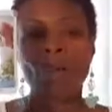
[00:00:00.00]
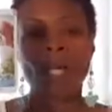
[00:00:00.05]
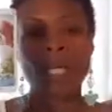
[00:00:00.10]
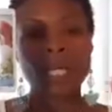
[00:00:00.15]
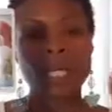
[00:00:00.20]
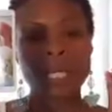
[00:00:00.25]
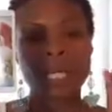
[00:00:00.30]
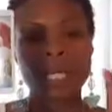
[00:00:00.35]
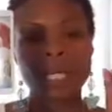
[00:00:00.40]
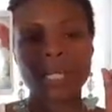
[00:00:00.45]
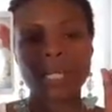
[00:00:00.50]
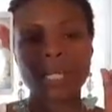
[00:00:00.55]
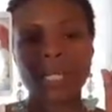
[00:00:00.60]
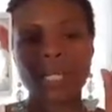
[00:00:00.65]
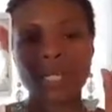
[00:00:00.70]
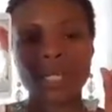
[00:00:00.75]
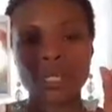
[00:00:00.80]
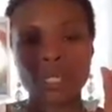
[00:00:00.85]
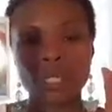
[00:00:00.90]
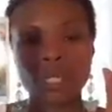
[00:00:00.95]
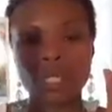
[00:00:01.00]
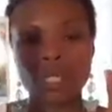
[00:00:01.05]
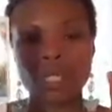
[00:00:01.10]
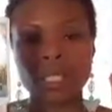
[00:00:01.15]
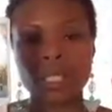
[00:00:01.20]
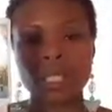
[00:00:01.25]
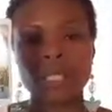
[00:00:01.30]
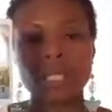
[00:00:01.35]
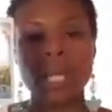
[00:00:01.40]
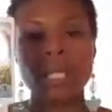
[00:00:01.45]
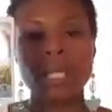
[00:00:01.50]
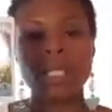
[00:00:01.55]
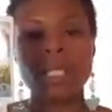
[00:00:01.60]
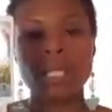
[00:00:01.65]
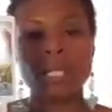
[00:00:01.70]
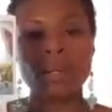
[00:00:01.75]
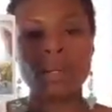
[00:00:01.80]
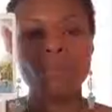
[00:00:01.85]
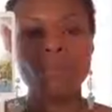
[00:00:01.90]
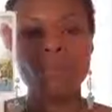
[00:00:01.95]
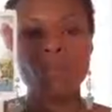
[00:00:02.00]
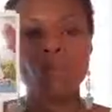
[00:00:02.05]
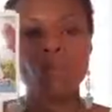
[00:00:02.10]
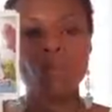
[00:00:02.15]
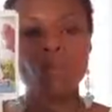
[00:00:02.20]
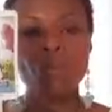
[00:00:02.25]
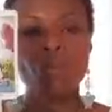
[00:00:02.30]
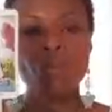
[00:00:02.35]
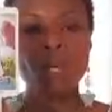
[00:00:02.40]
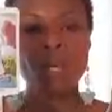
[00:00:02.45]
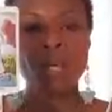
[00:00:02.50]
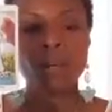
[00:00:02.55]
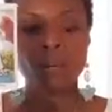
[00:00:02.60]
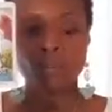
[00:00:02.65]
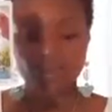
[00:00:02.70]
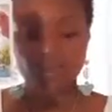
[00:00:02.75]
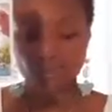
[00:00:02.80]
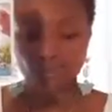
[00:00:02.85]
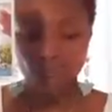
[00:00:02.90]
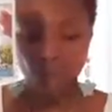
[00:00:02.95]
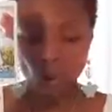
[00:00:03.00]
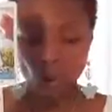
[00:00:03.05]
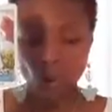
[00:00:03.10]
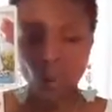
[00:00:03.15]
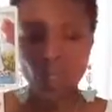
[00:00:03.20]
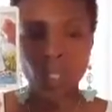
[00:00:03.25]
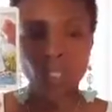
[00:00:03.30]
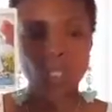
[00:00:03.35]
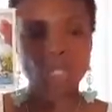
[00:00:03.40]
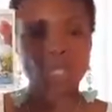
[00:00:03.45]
but it is steadily moving forward.